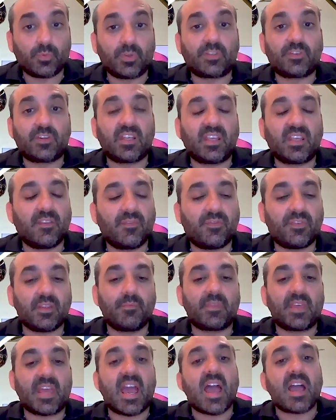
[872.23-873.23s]
where they give
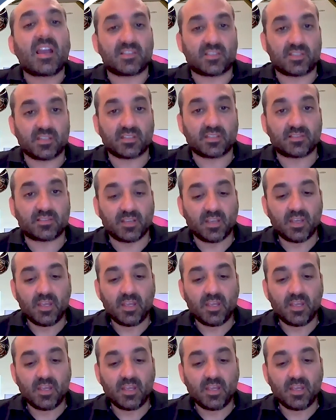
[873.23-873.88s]
them the access